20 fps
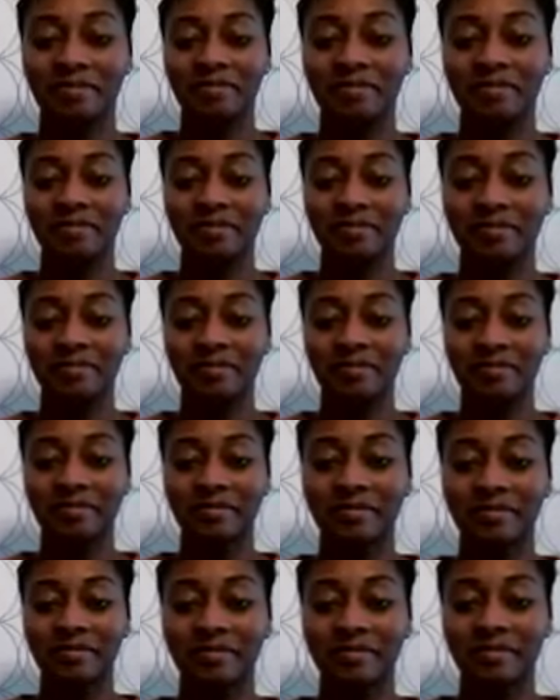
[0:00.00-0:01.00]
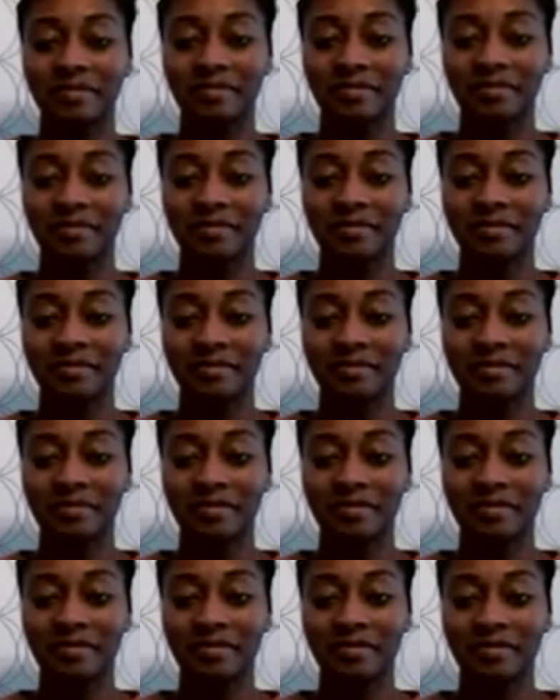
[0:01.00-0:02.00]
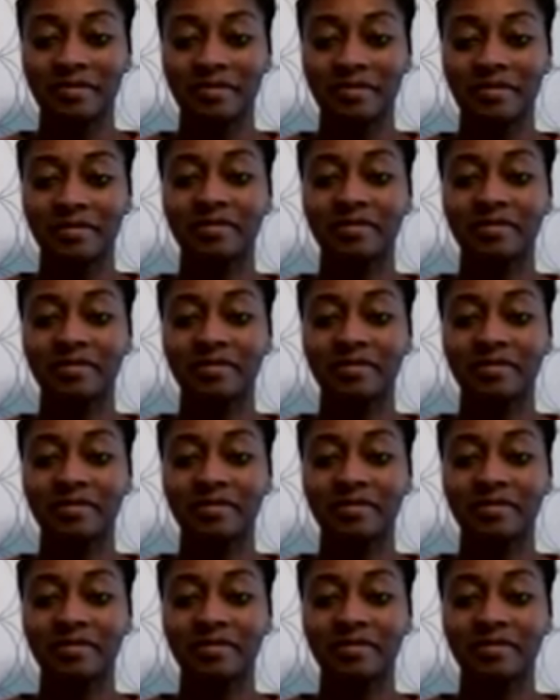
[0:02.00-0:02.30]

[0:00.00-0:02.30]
(not speaking)